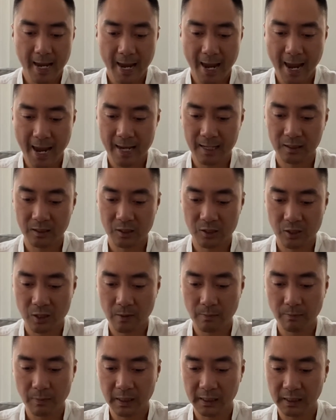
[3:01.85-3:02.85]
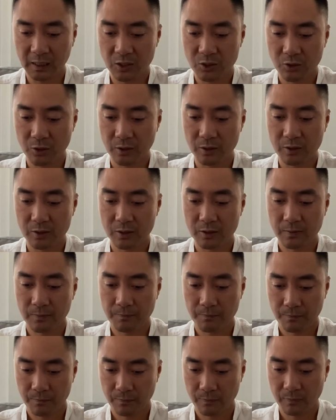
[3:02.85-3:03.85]
And some meditations
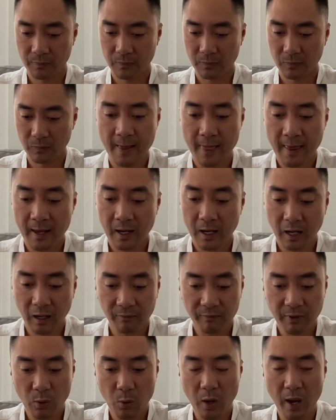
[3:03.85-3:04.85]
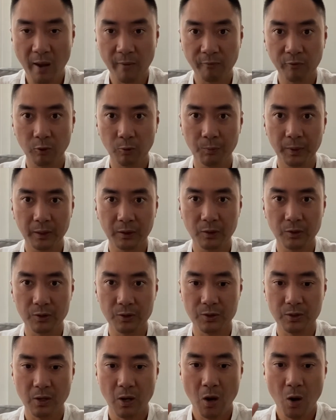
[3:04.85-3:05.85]
are very helpful
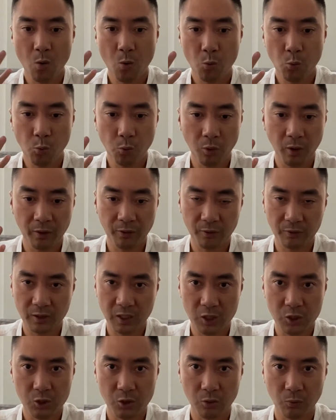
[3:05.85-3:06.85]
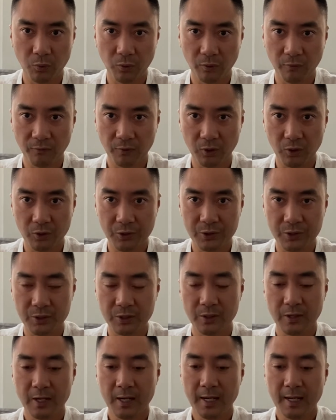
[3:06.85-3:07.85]
because with the teacher, with the voice,
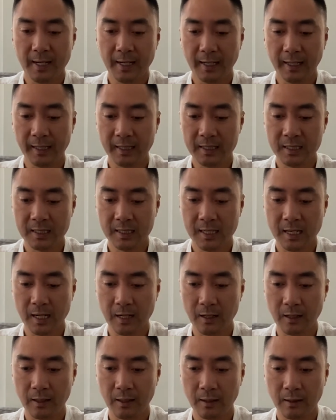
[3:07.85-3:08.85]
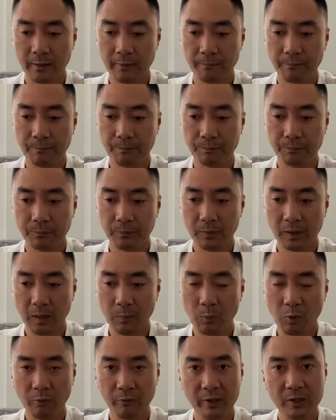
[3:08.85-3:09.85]
it
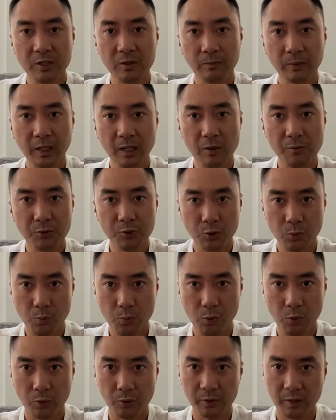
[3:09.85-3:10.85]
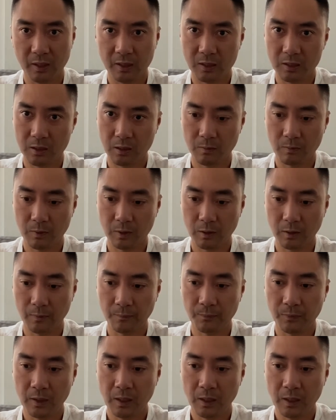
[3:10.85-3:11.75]
provides some kind of support and some